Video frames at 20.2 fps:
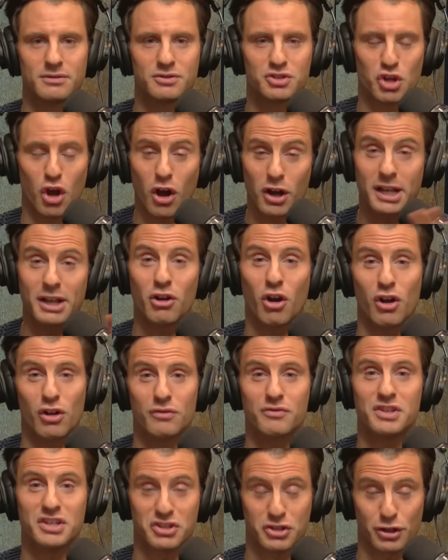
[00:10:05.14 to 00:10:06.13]
Talking all of
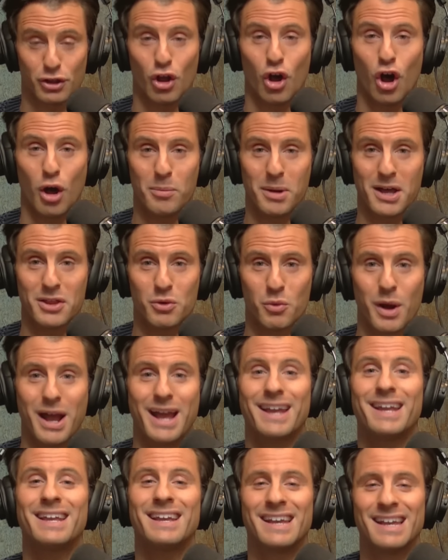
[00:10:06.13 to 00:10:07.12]
this law, by the
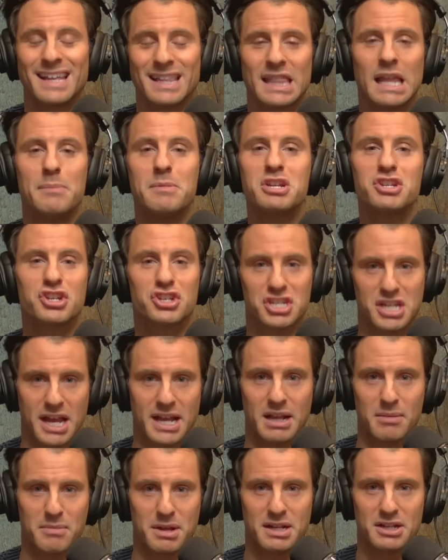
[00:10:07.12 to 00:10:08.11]
way, let me just take a
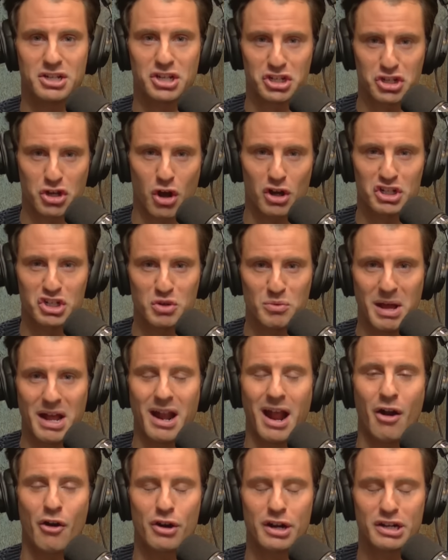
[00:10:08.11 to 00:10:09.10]
minute to talk to you about
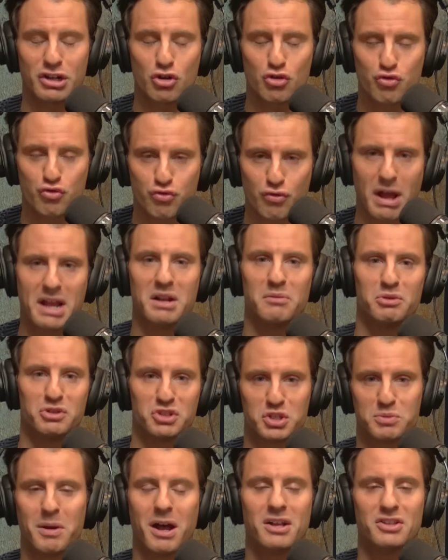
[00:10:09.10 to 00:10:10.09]
our incredible
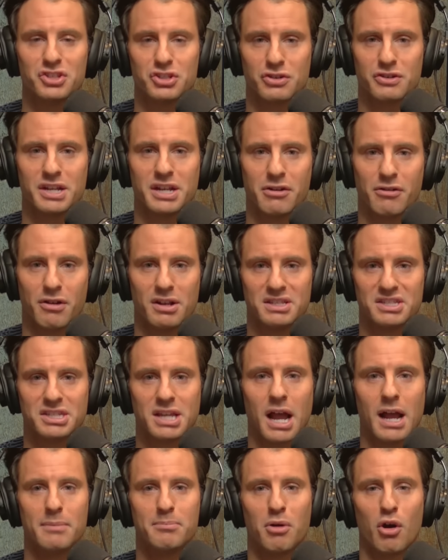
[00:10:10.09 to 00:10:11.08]
sponsor here on
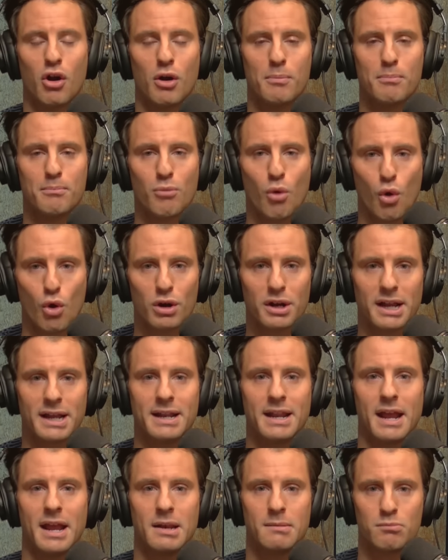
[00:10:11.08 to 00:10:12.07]
Sidebar, Morgan
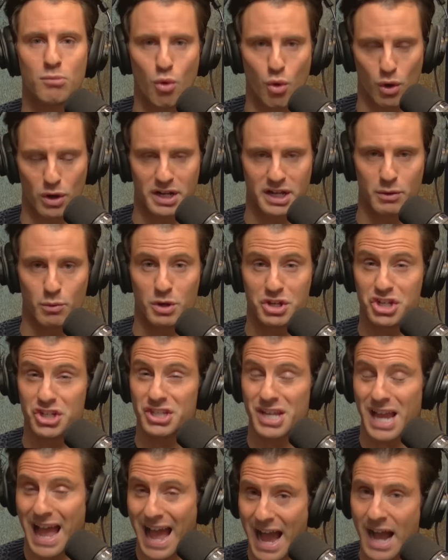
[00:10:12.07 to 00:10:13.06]
& Morgan, which is
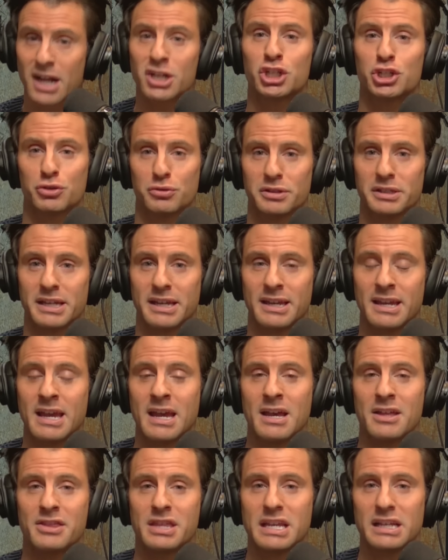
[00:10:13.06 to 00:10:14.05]
actually
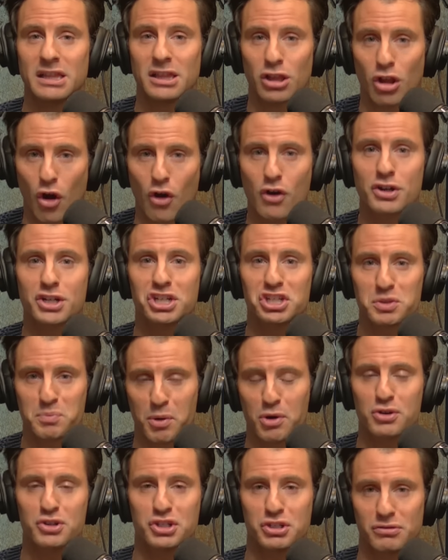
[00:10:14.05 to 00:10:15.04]
the largest
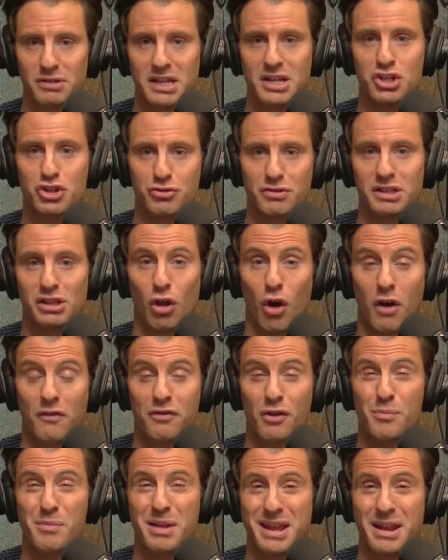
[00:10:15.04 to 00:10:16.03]
personal injury law
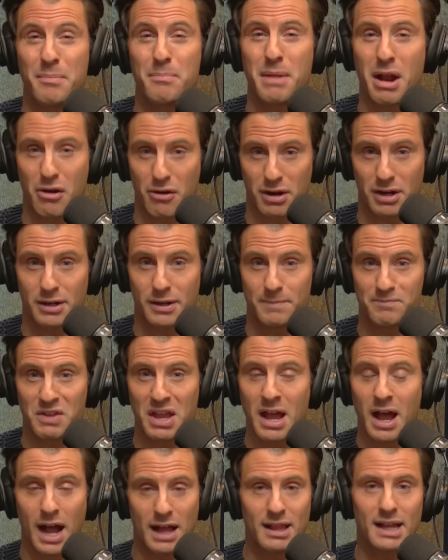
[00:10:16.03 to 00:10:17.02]
firm in America.
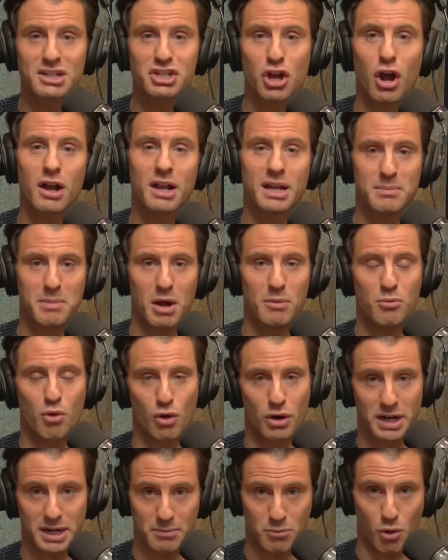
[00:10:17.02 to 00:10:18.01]
I like talking about
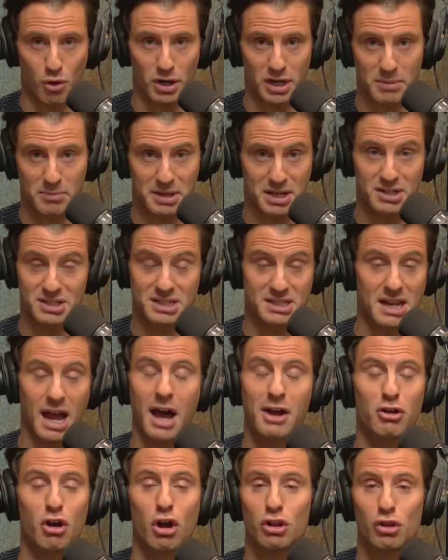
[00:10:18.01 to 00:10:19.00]
Morgan & Morgan because not
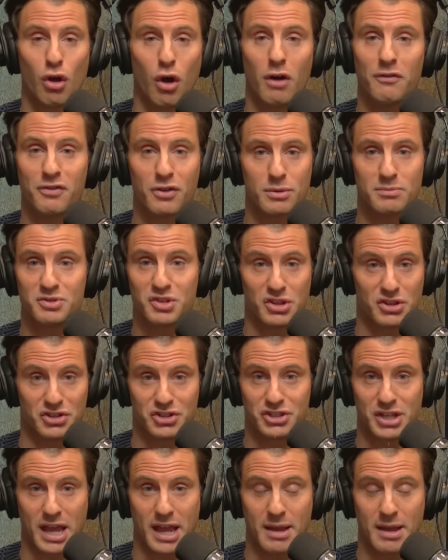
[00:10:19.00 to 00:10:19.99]
all law firms are the
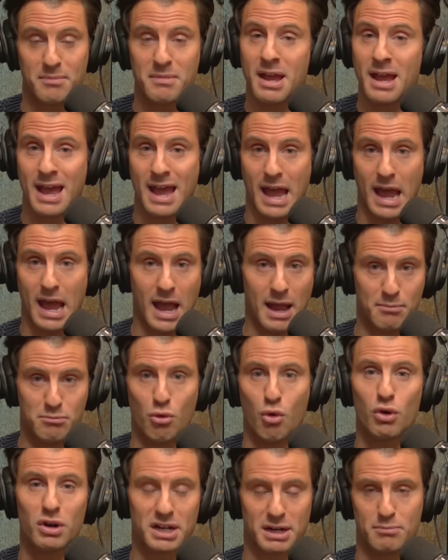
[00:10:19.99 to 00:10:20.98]
same. And
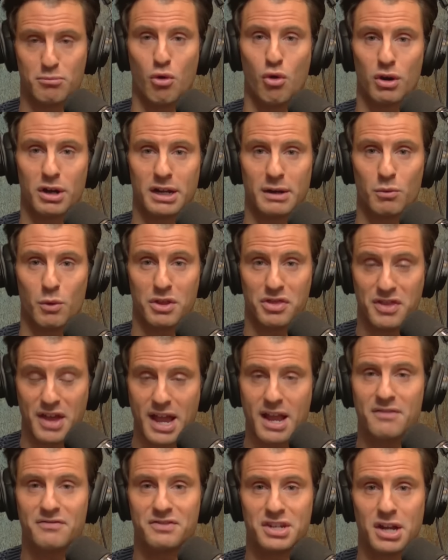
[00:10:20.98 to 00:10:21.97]
Morgan & Morgan, what they
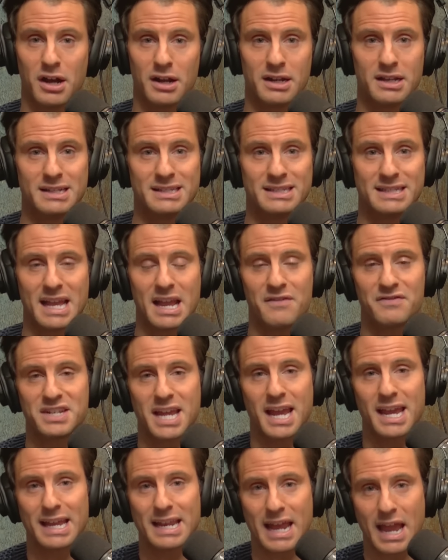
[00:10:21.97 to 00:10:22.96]
have done is they have
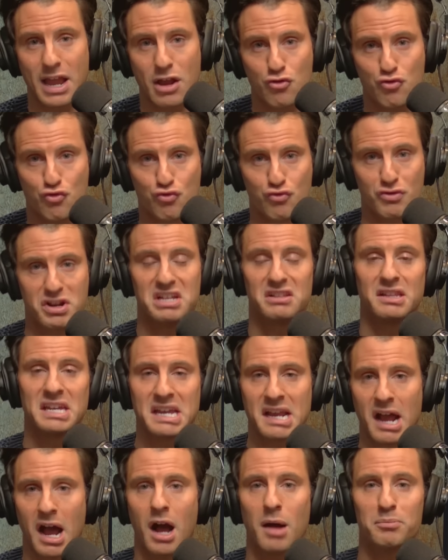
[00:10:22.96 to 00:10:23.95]
taken a really
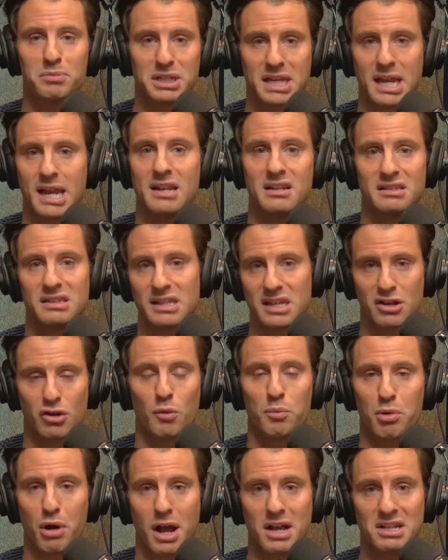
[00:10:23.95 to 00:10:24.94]
complicated legal
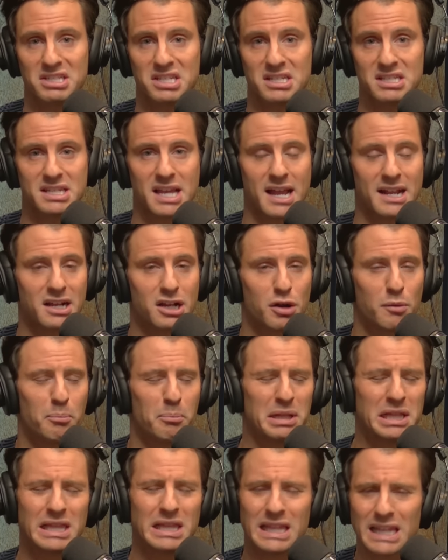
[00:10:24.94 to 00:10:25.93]
process and
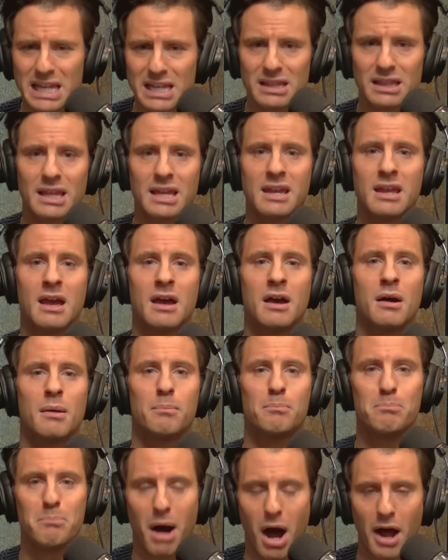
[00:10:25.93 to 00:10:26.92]
completely
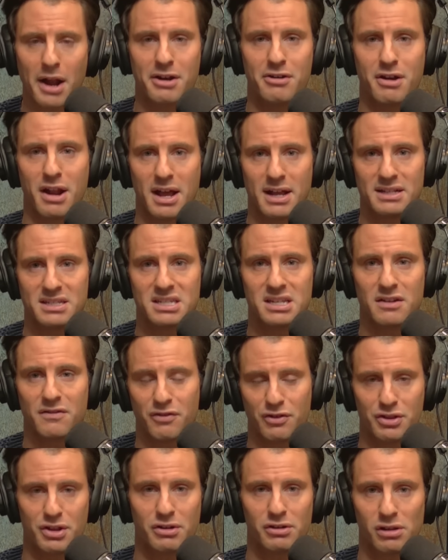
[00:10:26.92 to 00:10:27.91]
modernized it for
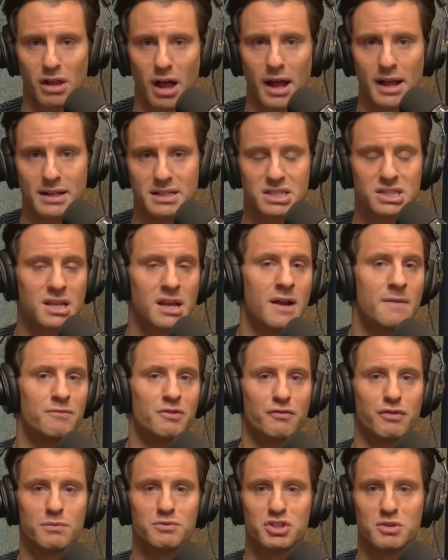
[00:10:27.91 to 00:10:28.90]
their clients.
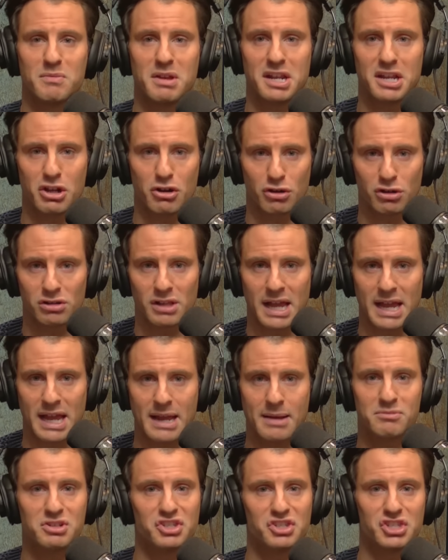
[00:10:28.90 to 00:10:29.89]
From submitting your claim
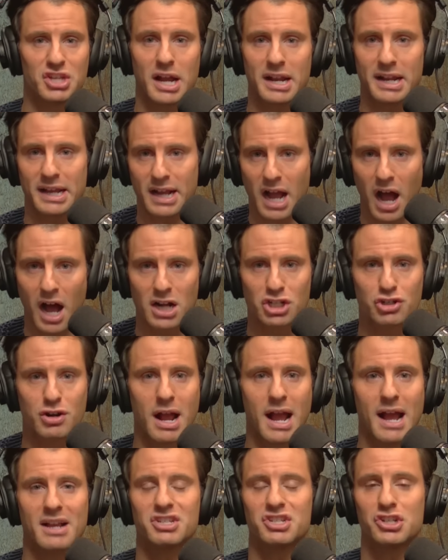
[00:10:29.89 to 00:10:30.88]
to signing
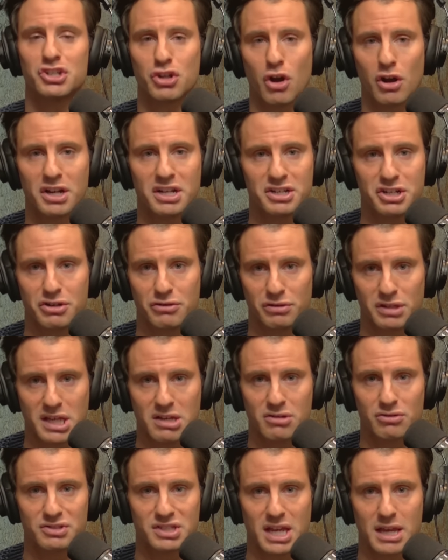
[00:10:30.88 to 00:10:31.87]
contracts to talking to your legal
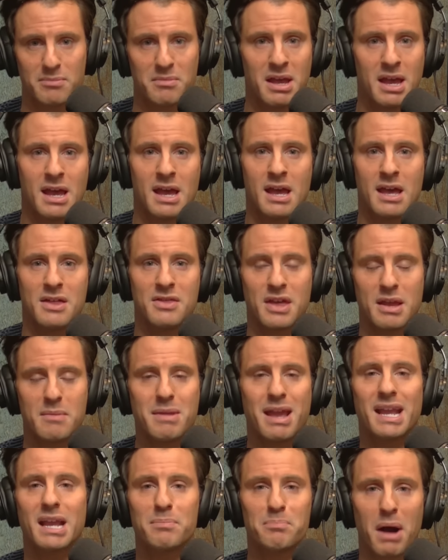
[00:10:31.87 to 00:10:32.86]
team, they
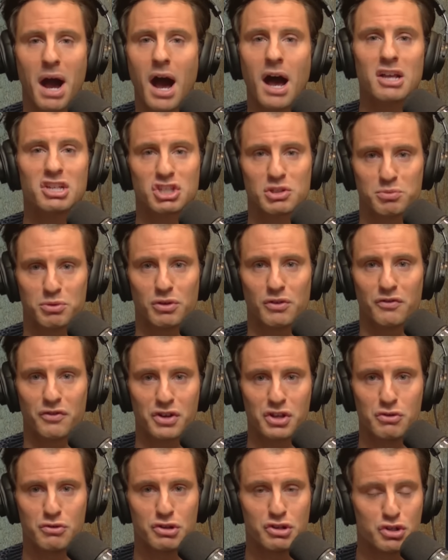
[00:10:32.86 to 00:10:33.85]
make it possible for
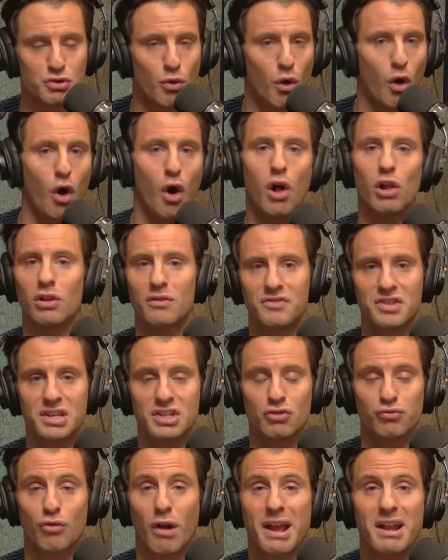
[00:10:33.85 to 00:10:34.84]
you to do all of this
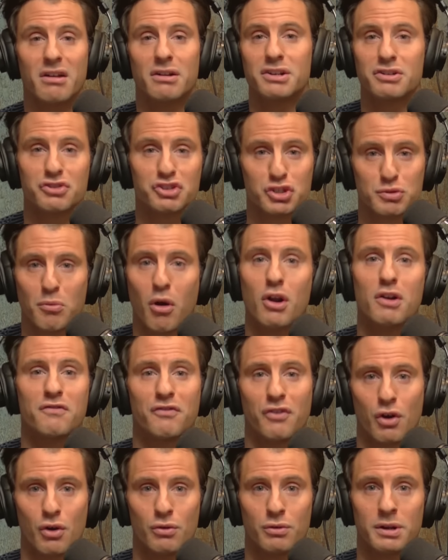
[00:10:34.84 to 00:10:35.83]
right on your
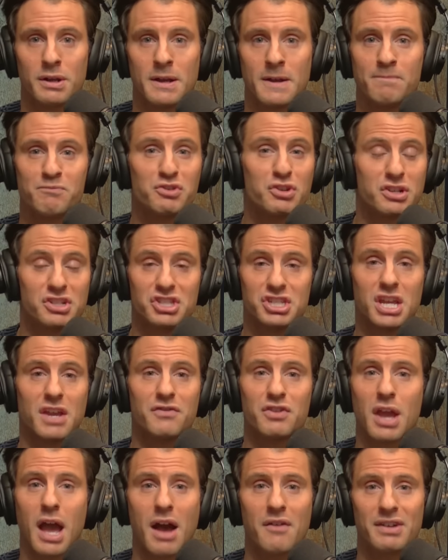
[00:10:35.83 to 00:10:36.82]
smartphone. You can see if you
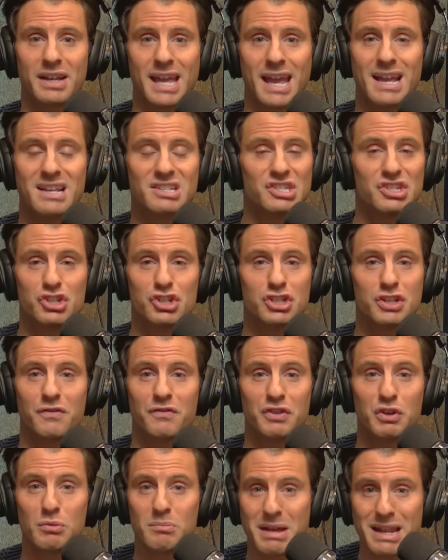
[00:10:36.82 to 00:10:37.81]
have a case in just a few
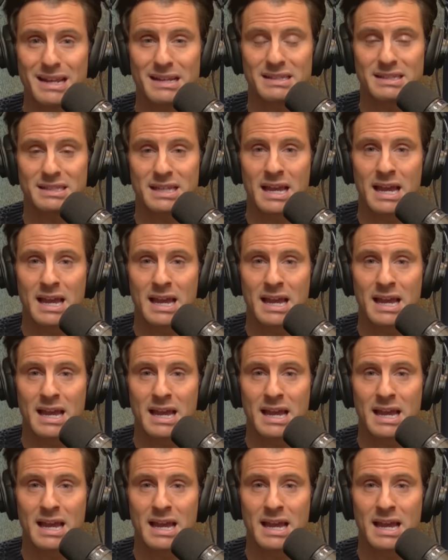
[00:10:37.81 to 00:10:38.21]
minutes.